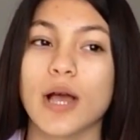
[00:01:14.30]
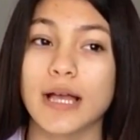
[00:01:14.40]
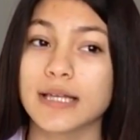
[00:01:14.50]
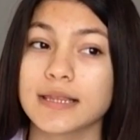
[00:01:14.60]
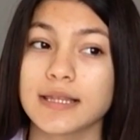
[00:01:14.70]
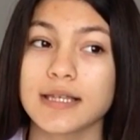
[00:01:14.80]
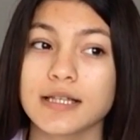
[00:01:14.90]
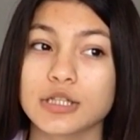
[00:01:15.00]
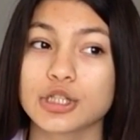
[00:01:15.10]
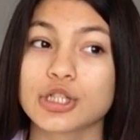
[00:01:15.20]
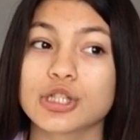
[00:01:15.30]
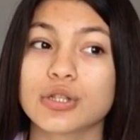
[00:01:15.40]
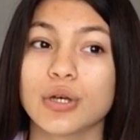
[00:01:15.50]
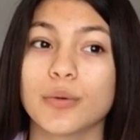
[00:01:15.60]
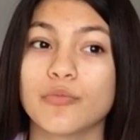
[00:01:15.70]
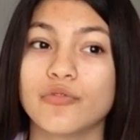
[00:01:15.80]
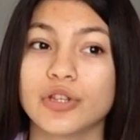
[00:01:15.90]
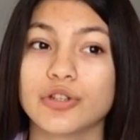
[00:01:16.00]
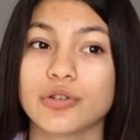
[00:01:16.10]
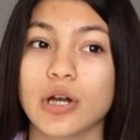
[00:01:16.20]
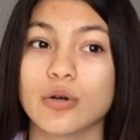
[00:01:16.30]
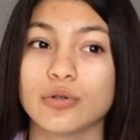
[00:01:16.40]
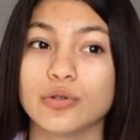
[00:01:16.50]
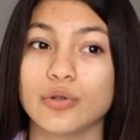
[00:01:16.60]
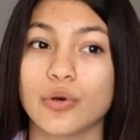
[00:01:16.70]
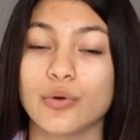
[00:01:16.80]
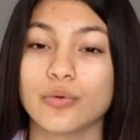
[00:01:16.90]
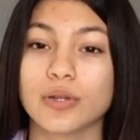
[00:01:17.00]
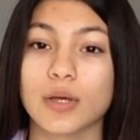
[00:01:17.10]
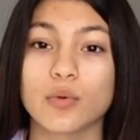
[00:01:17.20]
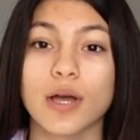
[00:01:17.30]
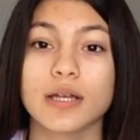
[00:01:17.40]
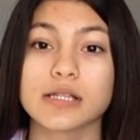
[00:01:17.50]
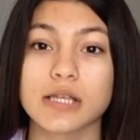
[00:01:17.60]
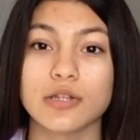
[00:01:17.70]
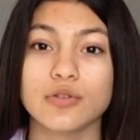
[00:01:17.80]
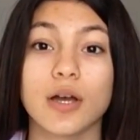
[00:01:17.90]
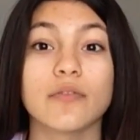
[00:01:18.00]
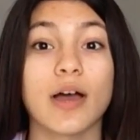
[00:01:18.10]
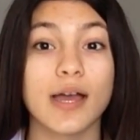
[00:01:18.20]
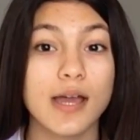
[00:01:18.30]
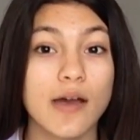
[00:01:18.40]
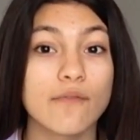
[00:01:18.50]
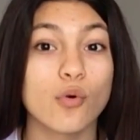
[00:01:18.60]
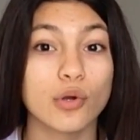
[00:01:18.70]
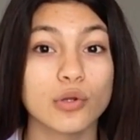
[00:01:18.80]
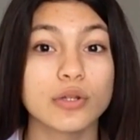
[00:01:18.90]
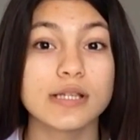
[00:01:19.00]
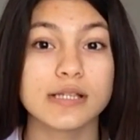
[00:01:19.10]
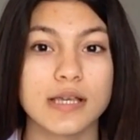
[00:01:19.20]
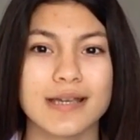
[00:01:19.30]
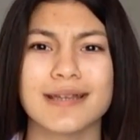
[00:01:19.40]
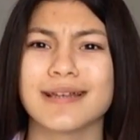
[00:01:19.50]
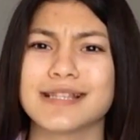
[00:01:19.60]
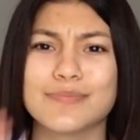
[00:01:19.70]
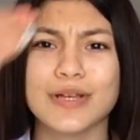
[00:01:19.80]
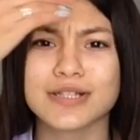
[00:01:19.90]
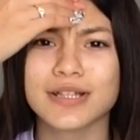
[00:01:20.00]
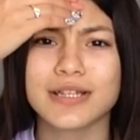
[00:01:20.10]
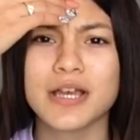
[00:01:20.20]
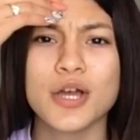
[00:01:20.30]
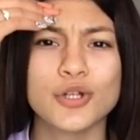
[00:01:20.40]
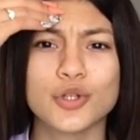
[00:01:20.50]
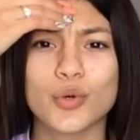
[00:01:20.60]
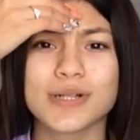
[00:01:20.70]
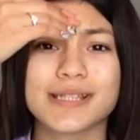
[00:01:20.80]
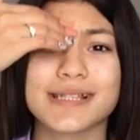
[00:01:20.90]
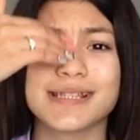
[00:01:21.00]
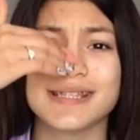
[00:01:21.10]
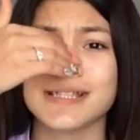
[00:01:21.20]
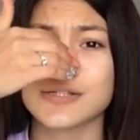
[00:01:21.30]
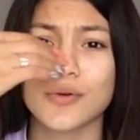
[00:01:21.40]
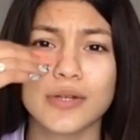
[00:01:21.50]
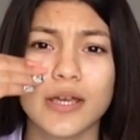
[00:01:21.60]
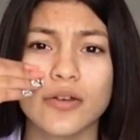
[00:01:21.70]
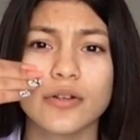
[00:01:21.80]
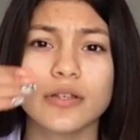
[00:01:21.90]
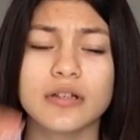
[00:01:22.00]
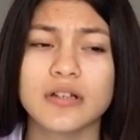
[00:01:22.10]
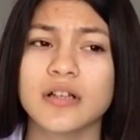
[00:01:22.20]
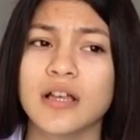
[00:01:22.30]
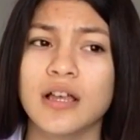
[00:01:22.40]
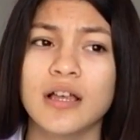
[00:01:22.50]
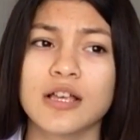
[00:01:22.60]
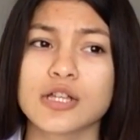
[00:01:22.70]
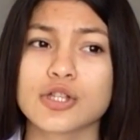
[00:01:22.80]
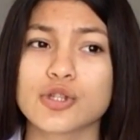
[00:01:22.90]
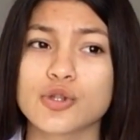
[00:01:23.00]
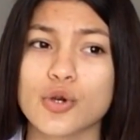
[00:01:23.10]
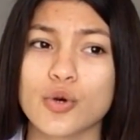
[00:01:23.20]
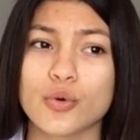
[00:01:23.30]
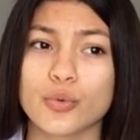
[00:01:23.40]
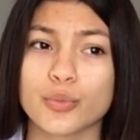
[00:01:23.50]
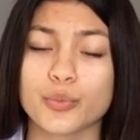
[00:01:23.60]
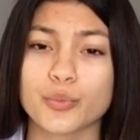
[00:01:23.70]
anything, just figure out, you know, like what kind of skin you have. I have oily skin, and especially towards the T-zone area. So